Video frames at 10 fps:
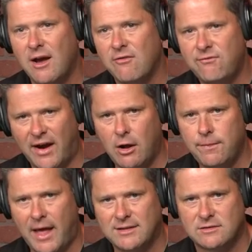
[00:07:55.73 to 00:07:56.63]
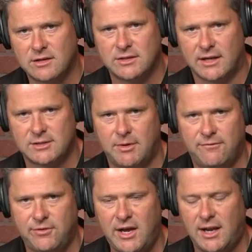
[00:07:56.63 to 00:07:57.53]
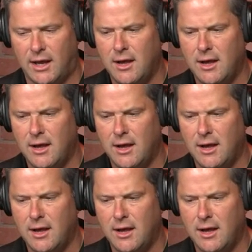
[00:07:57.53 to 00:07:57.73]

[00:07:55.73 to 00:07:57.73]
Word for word: found that success to be fleeting.